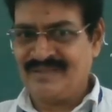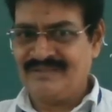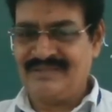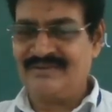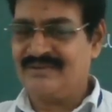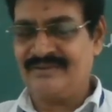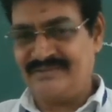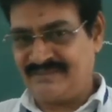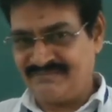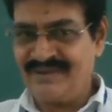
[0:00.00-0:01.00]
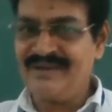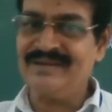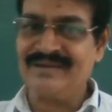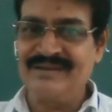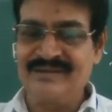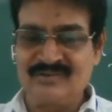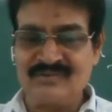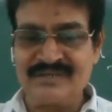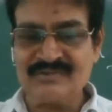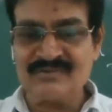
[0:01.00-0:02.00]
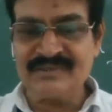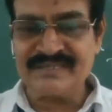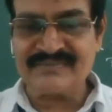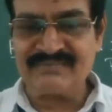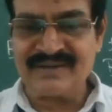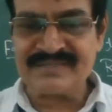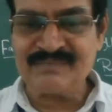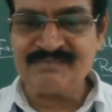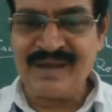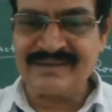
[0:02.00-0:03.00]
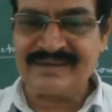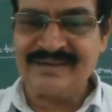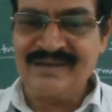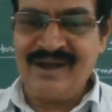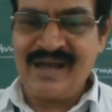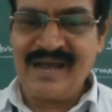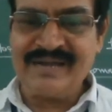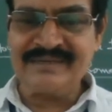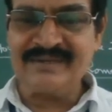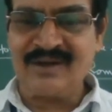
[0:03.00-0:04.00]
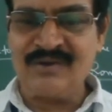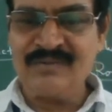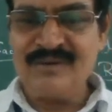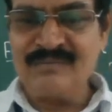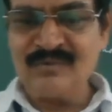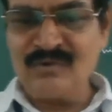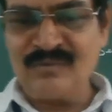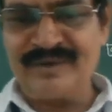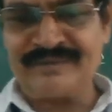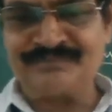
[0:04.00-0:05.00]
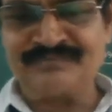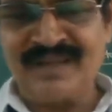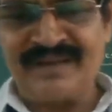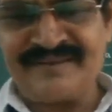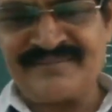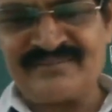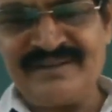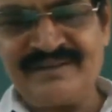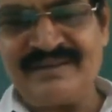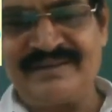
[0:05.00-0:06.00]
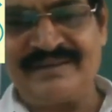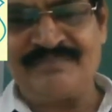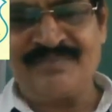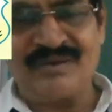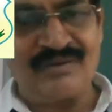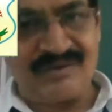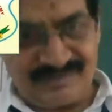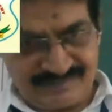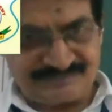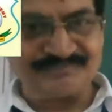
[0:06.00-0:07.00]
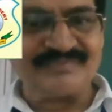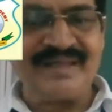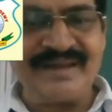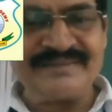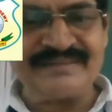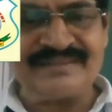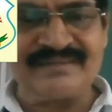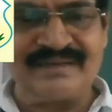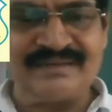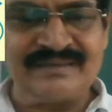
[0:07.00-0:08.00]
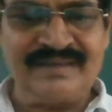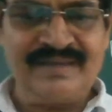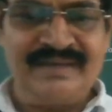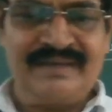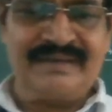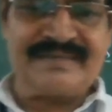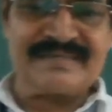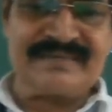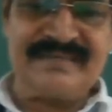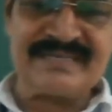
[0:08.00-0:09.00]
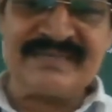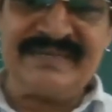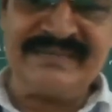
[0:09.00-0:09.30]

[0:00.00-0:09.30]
They failed to control this vast empire. And now, moreover, consequently, or as a result, its distant